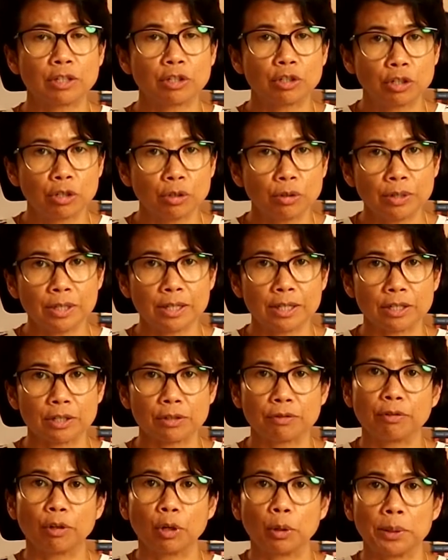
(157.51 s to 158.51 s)
2 years
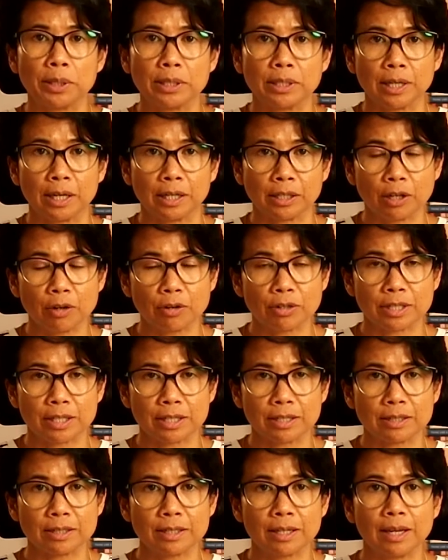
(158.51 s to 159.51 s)
following
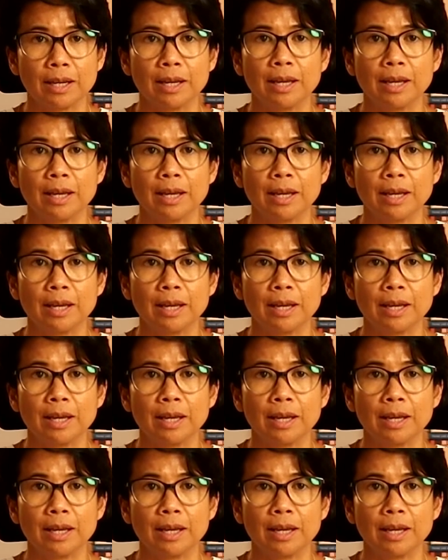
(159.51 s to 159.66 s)
diagnosis,